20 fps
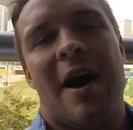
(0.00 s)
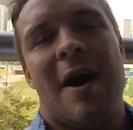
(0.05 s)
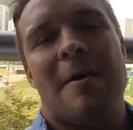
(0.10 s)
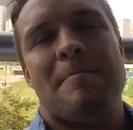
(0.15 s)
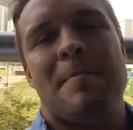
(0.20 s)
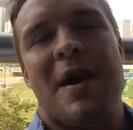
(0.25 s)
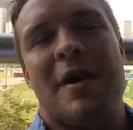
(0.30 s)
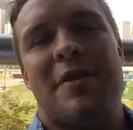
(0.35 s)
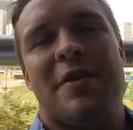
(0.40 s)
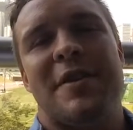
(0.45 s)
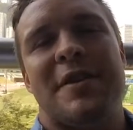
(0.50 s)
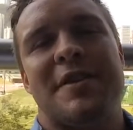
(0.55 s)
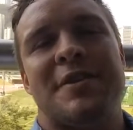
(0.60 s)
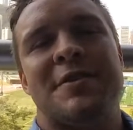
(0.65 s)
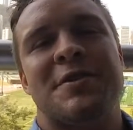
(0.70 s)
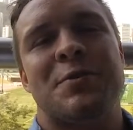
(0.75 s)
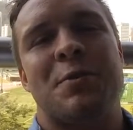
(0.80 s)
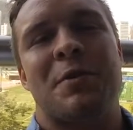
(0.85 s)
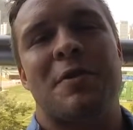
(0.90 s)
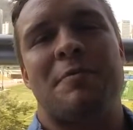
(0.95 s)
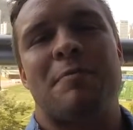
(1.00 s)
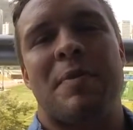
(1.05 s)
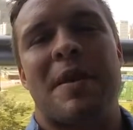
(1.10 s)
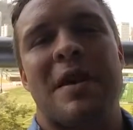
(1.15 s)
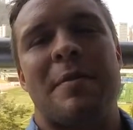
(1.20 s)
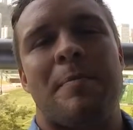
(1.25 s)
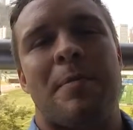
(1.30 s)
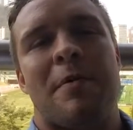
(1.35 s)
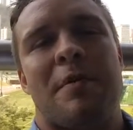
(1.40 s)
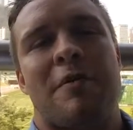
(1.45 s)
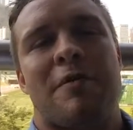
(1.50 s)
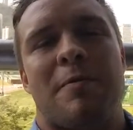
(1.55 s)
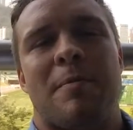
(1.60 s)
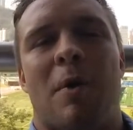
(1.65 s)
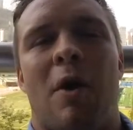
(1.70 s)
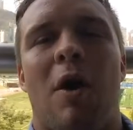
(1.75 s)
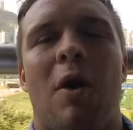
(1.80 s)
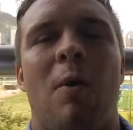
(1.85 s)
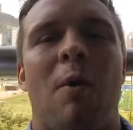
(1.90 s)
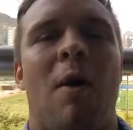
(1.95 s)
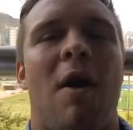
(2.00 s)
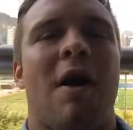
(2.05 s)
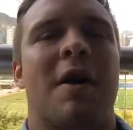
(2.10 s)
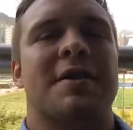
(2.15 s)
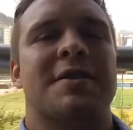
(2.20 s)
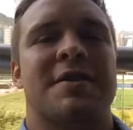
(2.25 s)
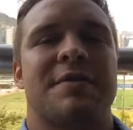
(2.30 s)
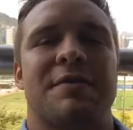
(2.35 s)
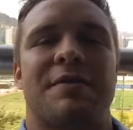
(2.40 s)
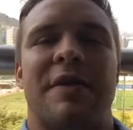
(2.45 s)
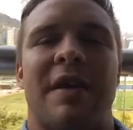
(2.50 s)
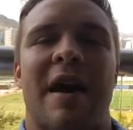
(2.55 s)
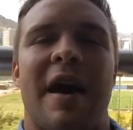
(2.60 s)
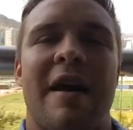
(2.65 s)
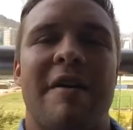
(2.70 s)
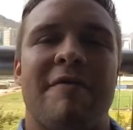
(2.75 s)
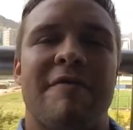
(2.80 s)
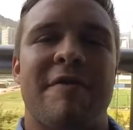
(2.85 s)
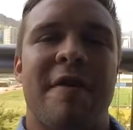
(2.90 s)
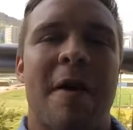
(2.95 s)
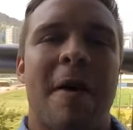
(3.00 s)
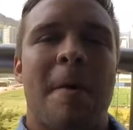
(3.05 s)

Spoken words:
methods with people from all walks of life,